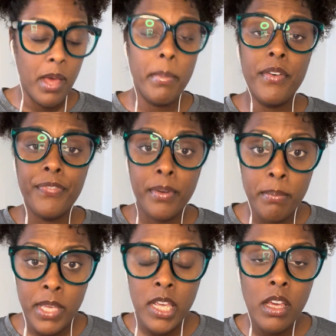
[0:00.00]
But for
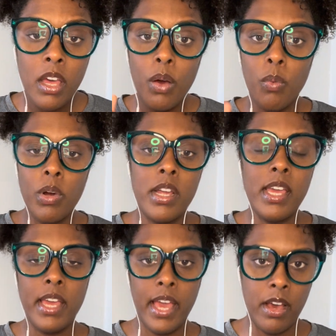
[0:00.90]
me,
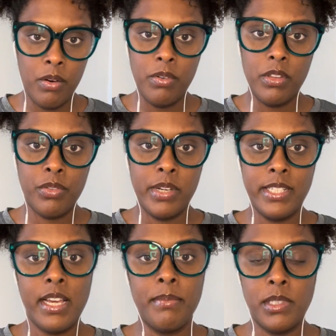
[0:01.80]
working out 3
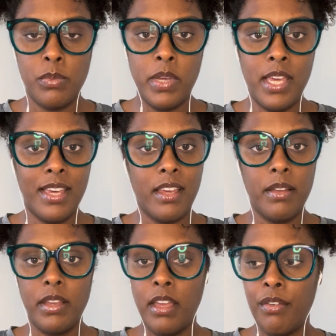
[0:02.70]
times a week,
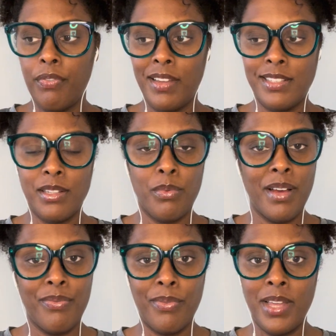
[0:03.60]
if it's a
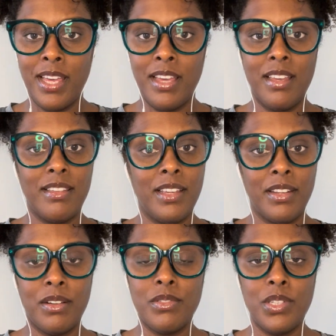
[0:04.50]
rough week,
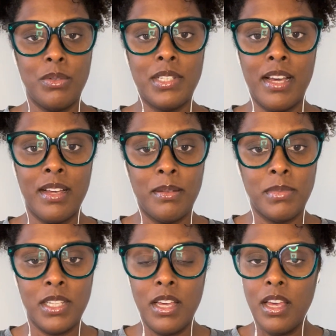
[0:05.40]
2
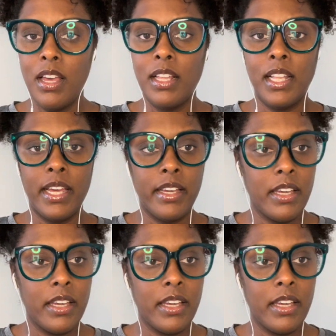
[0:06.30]
times, like